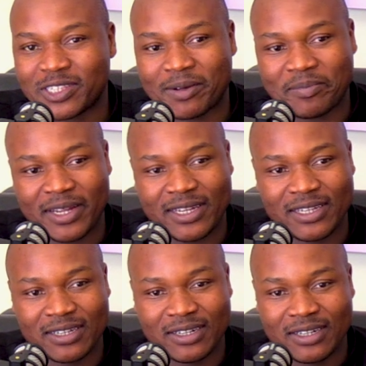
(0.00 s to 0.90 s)
some money.
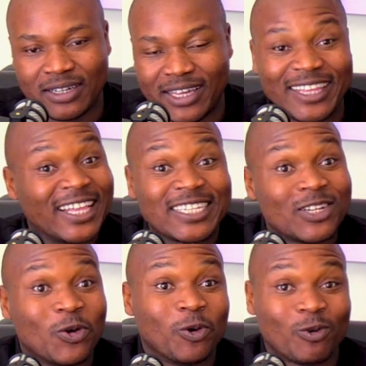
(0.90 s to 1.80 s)
He
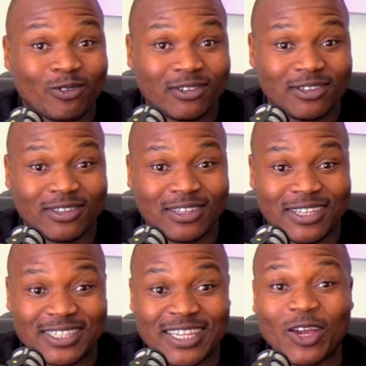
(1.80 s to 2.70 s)
doesn't know.
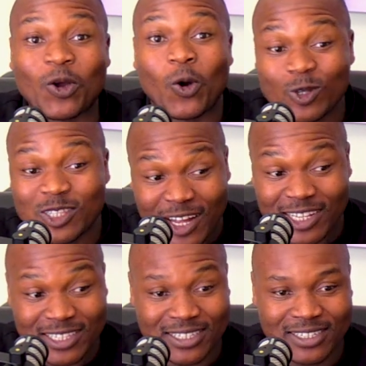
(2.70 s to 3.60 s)
He's saying, go
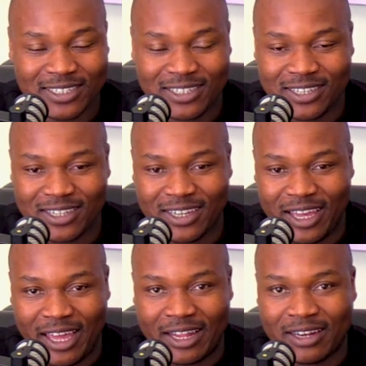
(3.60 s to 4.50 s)
start.
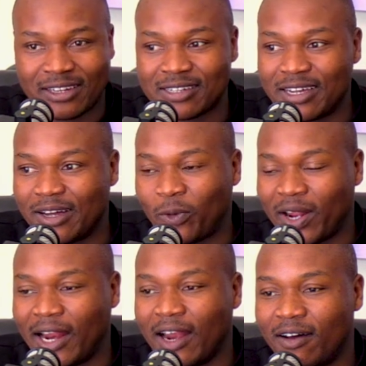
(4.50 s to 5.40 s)
And what
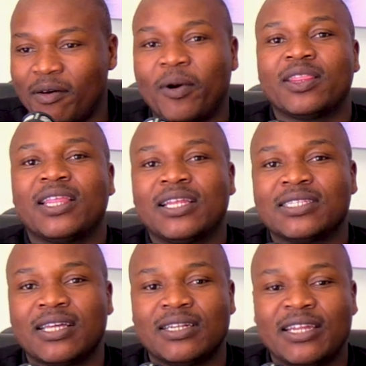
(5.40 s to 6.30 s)
I love about that is
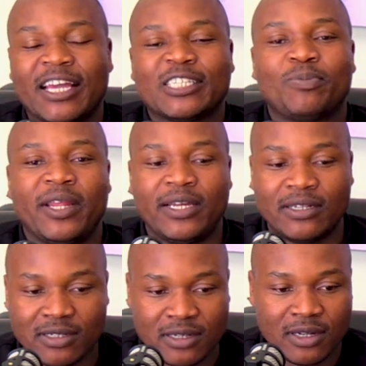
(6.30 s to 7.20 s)
that he
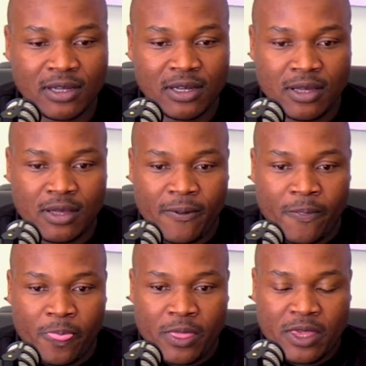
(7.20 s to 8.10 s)
explained,
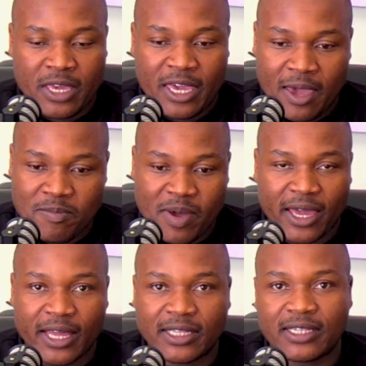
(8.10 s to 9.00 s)
he came
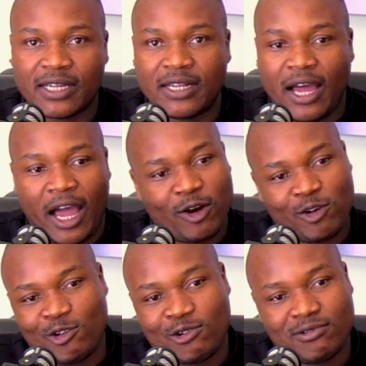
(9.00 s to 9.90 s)
back and said, I don't
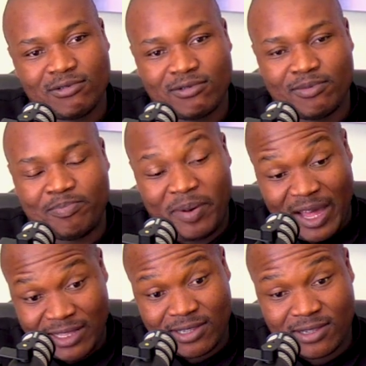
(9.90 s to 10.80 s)
know,
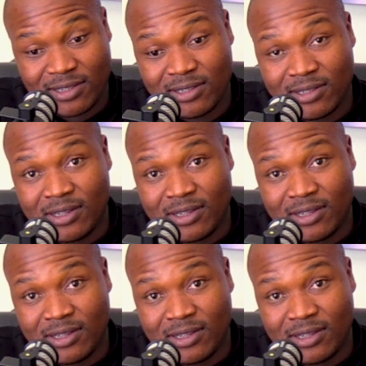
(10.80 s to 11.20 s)
but